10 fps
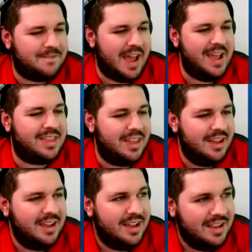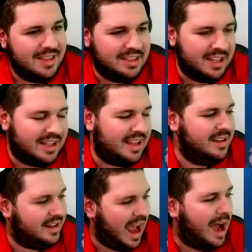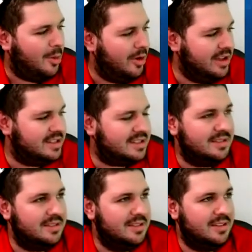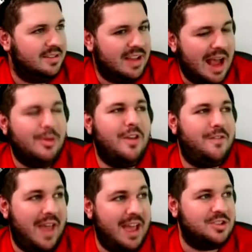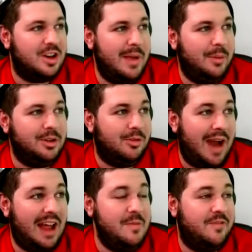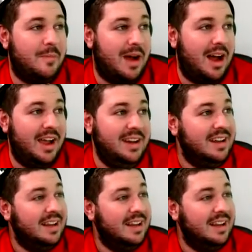faith that the Cowboys, Cowboys fans are going to be able to rally from behind?